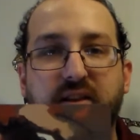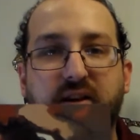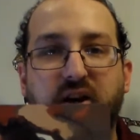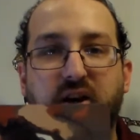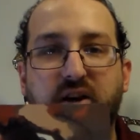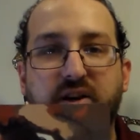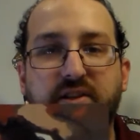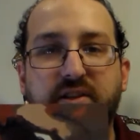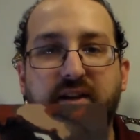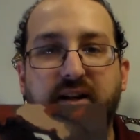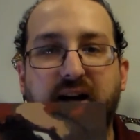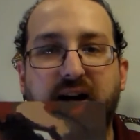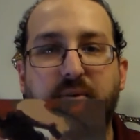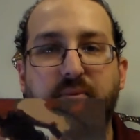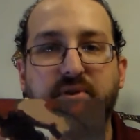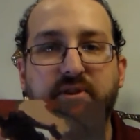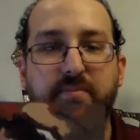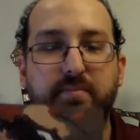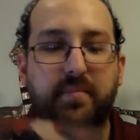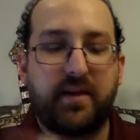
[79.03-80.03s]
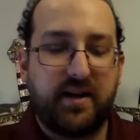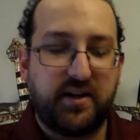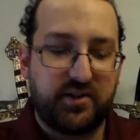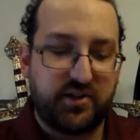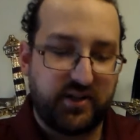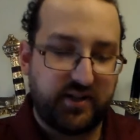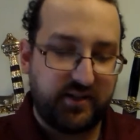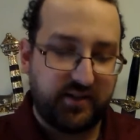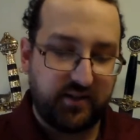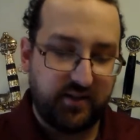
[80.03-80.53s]
The artist they got was
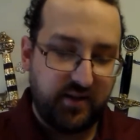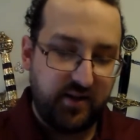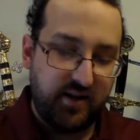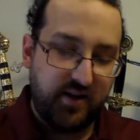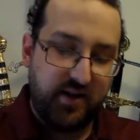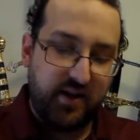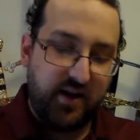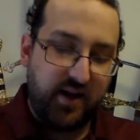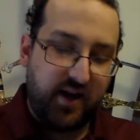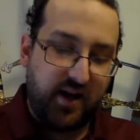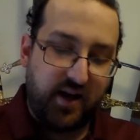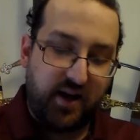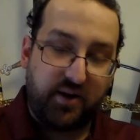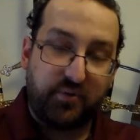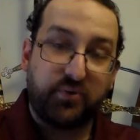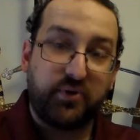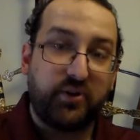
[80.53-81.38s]
amazing. I